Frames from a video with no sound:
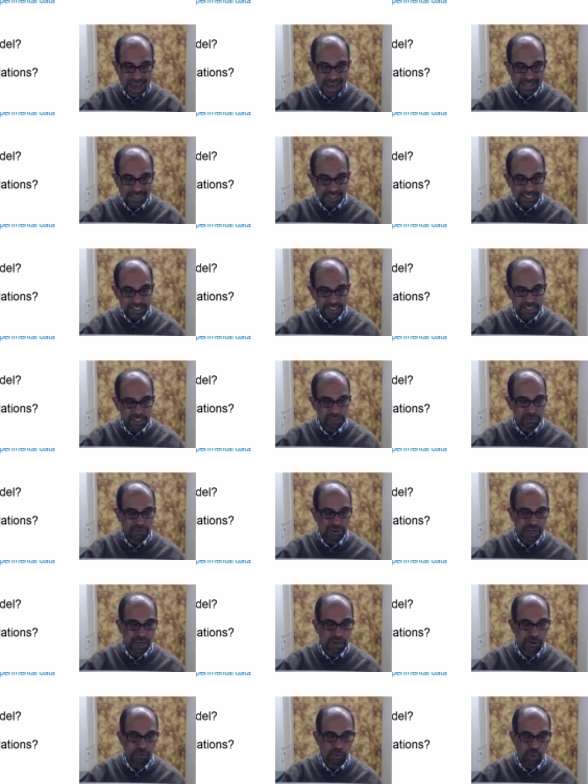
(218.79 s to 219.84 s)
And this is
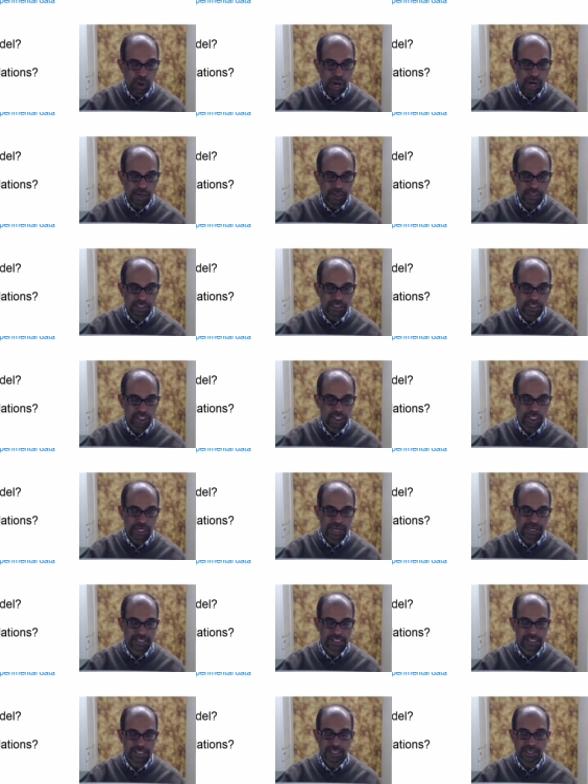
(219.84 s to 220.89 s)
where one
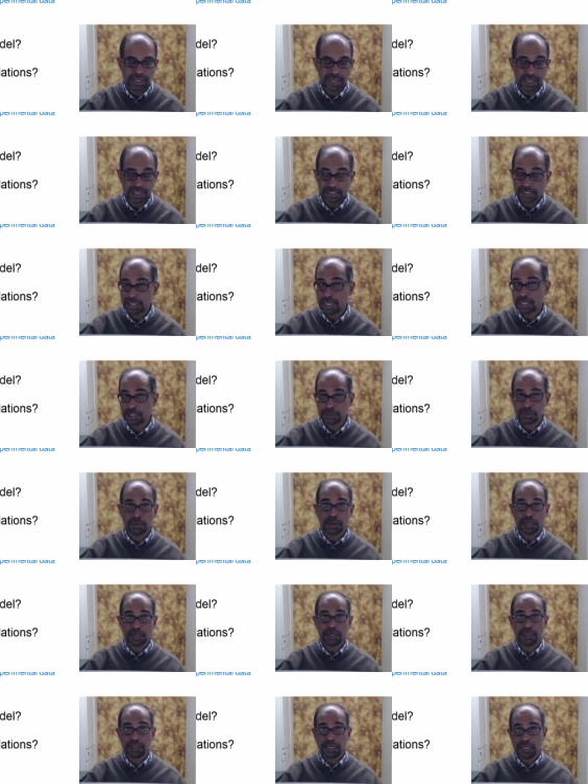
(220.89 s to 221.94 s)
checks against
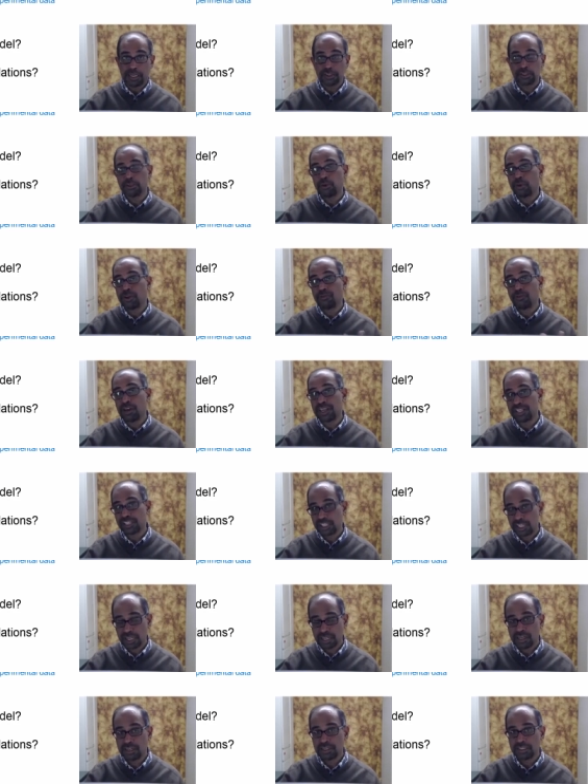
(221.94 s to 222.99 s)
experimental data. So when one
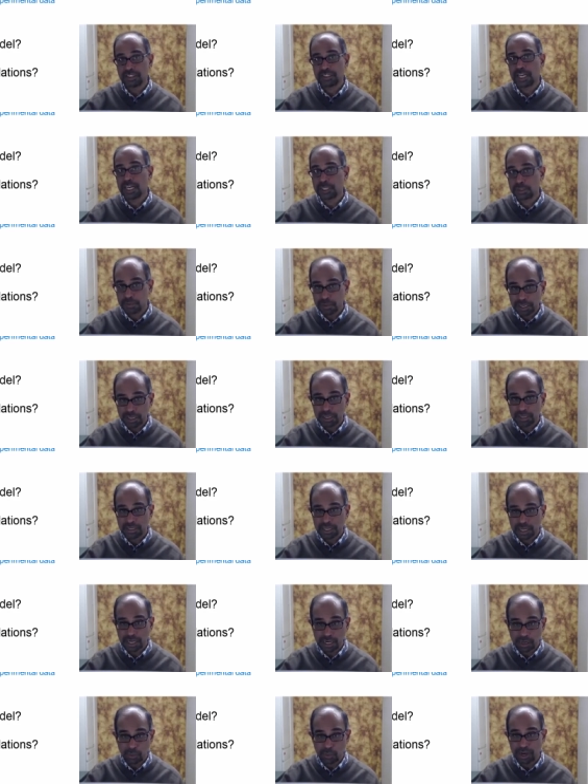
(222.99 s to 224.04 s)
is checking experimental
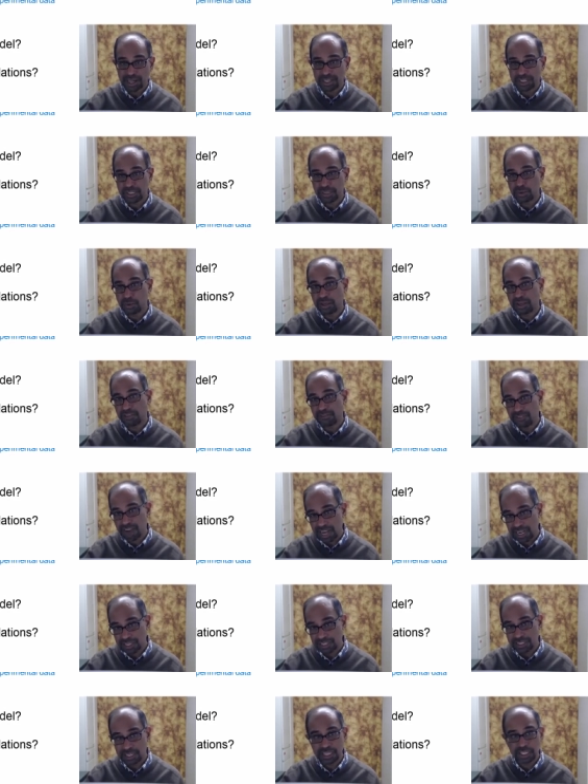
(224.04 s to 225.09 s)
data, one is doing
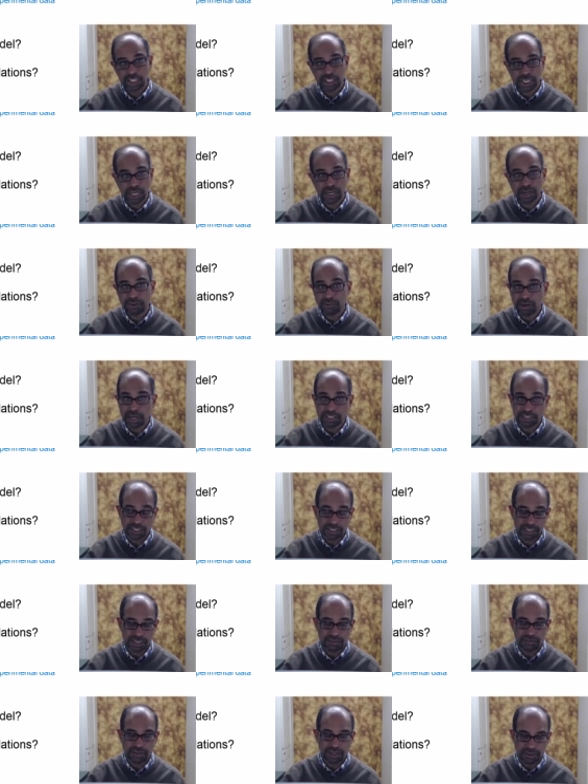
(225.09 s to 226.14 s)
validation rather
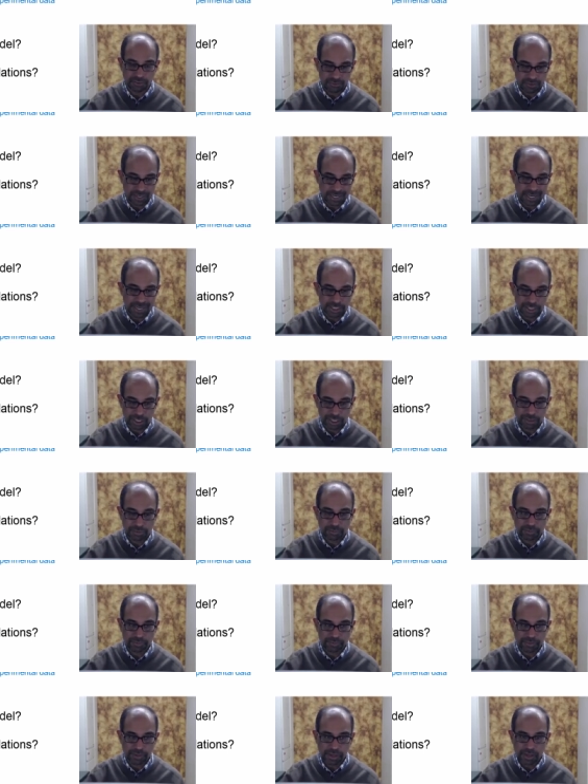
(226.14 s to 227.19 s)
than verification.
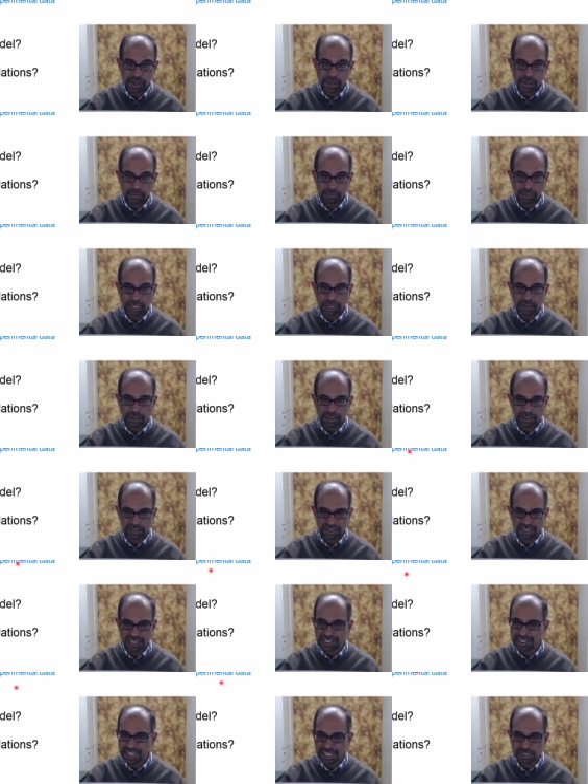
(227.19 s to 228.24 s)

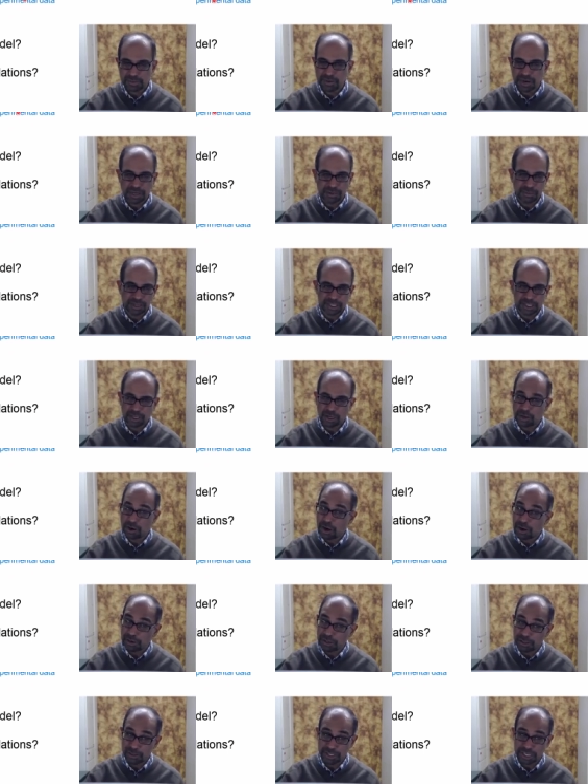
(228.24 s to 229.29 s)
Because in experiments, you're
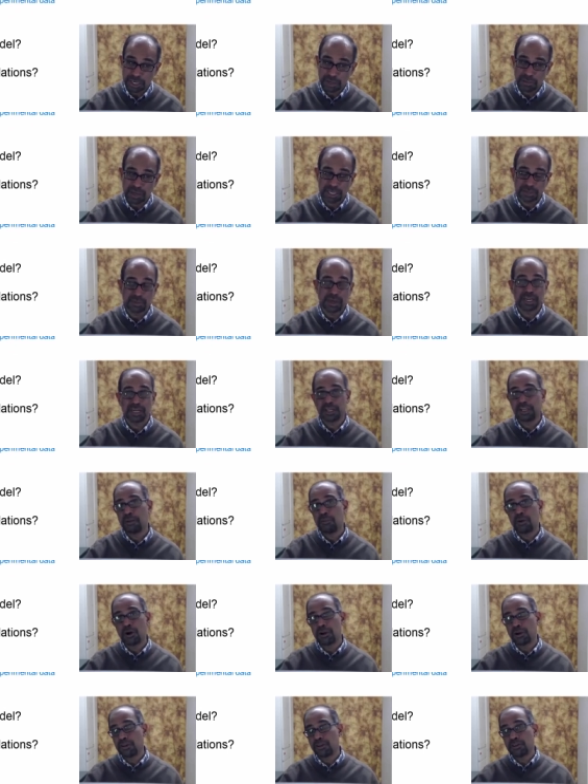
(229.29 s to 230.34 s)
not using a mathematical
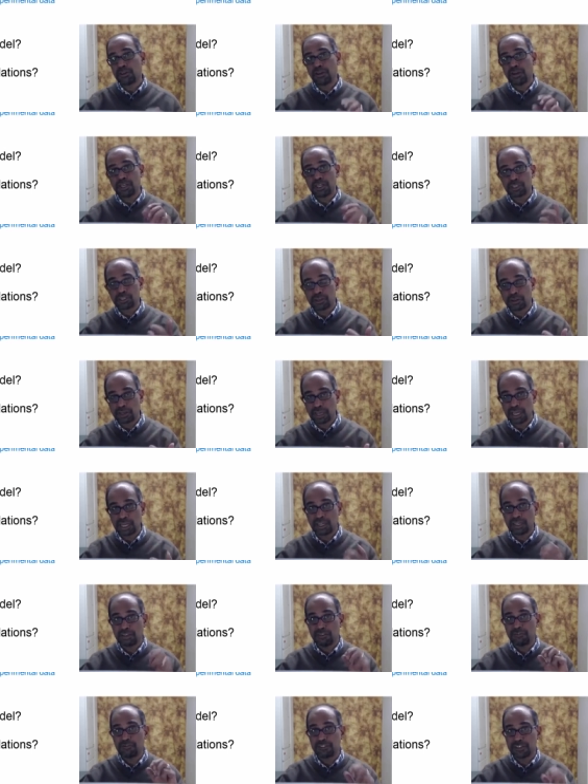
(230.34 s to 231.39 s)
model. You're
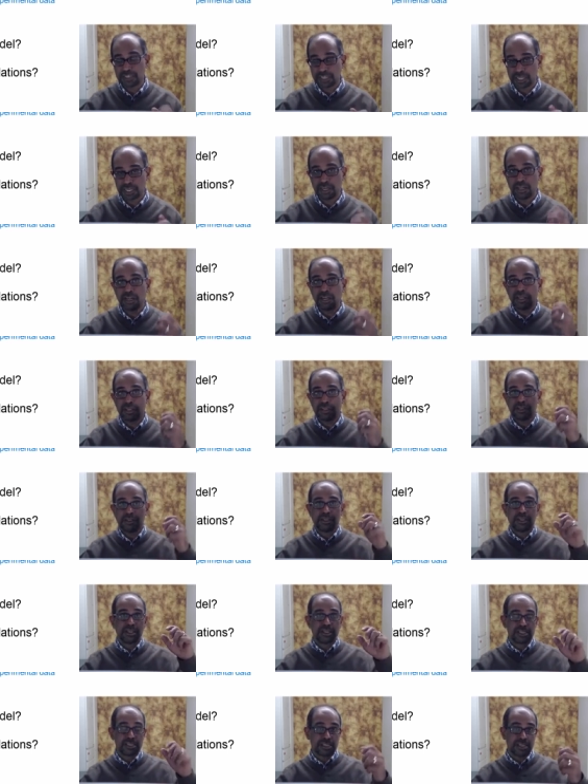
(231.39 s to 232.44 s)
interrogating the physical
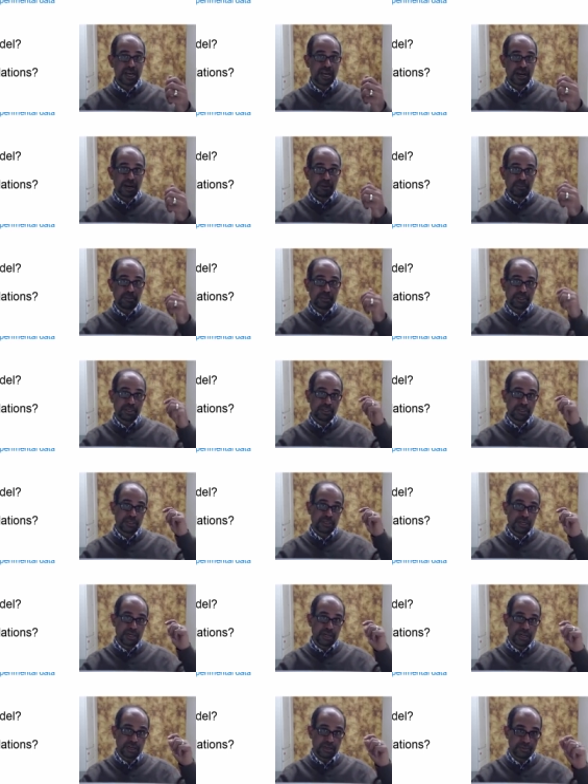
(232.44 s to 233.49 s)
setup
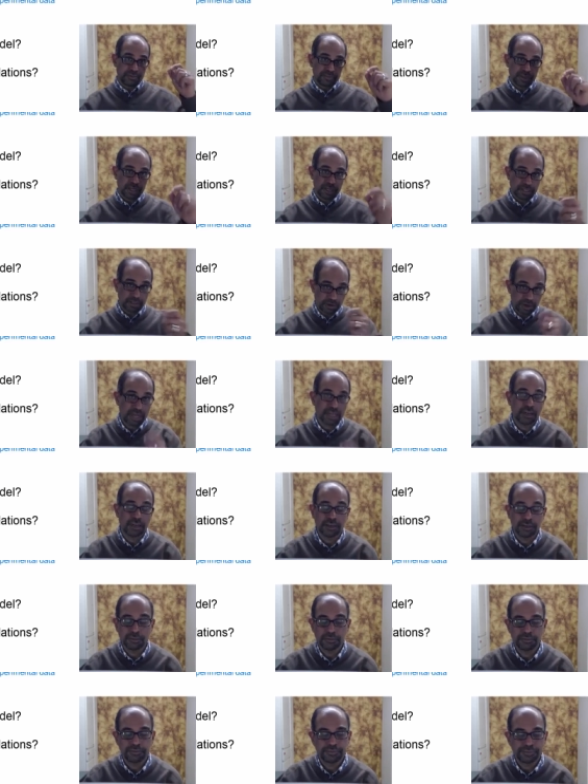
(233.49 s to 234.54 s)

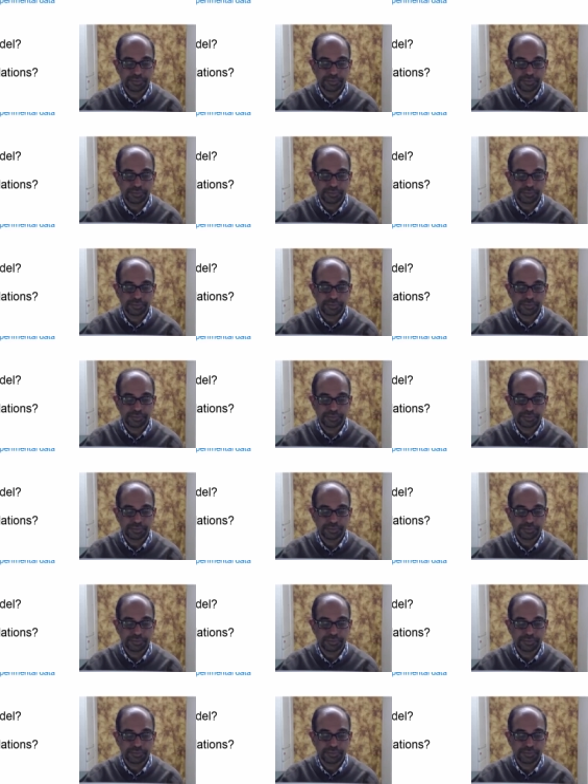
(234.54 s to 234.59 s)
directly.